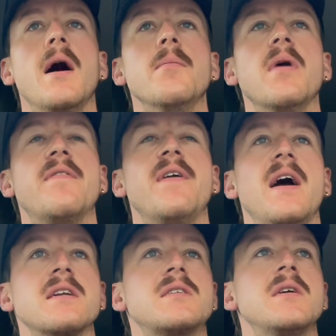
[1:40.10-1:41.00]

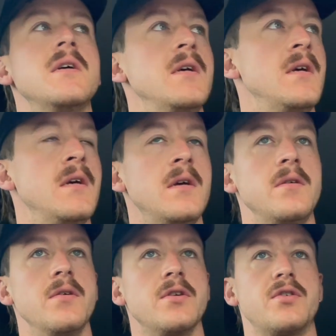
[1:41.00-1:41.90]
affect
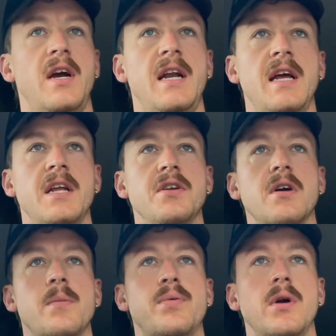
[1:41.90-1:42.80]
your training and
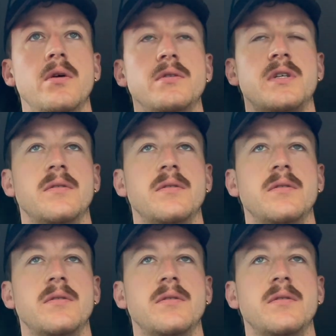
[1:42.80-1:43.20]
your approach?